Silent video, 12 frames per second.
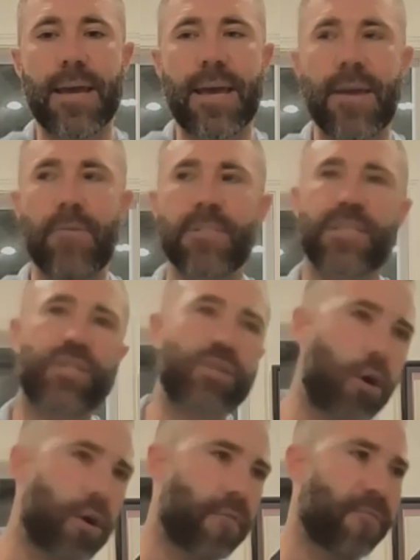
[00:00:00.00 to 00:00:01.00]
He was a
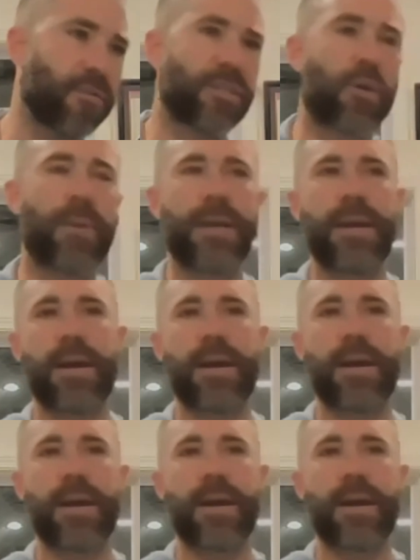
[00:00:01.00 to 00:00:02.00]
starter for so many years.
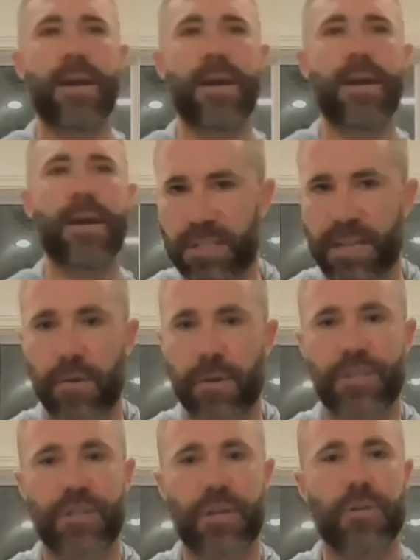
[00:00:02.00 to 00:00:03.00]
He's got the gold C on
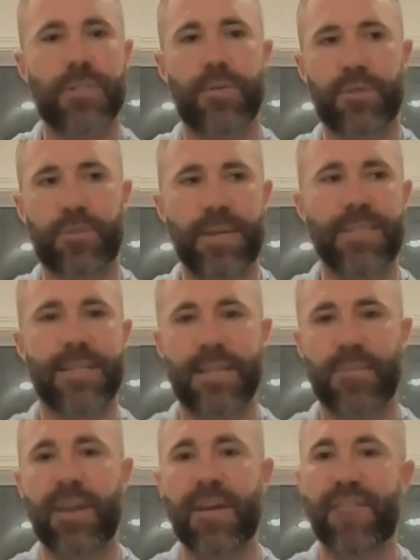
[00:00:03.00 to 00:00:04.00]
his jersey, which means that
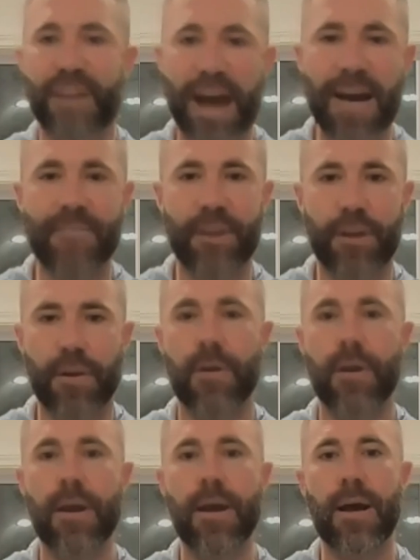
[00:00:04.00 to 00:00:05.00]
he's been a
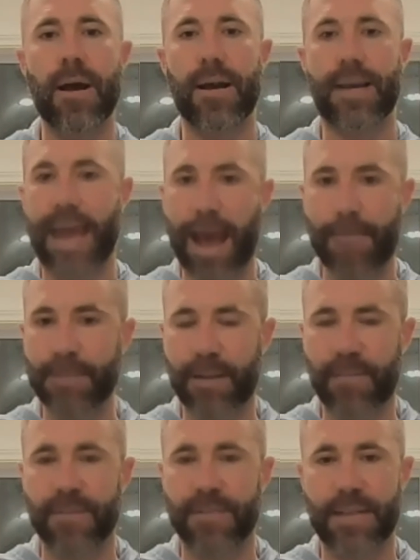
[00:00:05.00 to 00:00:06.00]
5-year
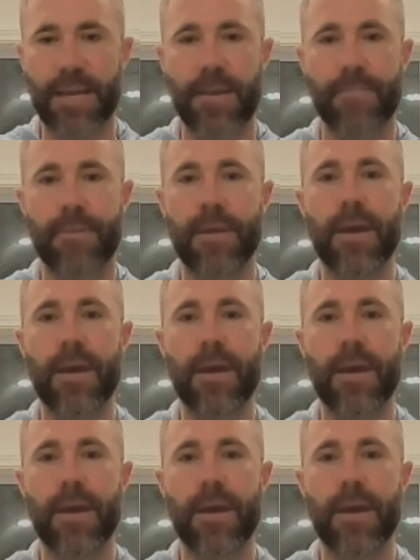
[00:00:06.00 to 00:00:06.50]
captain of a team,